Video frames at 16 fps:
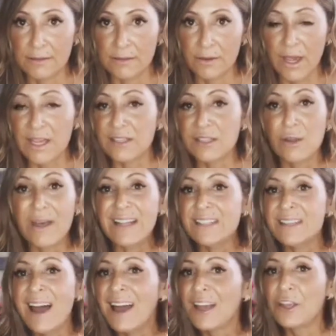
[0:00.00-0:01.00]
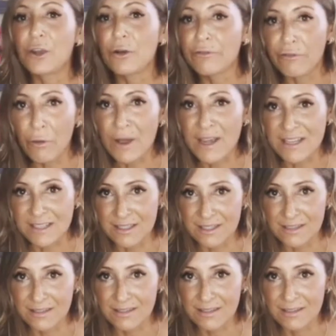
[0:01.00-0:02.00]
Okay, so that's not your voice.
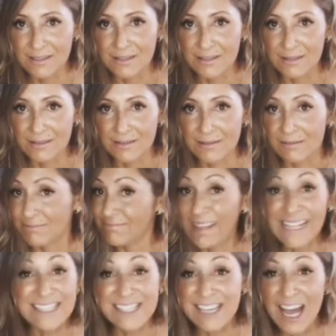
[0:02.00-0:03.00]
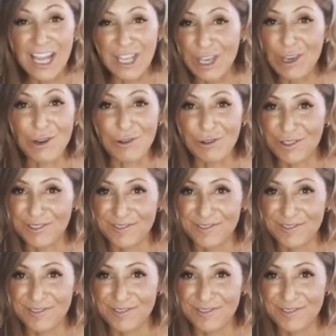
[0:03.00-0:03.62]
That's not you.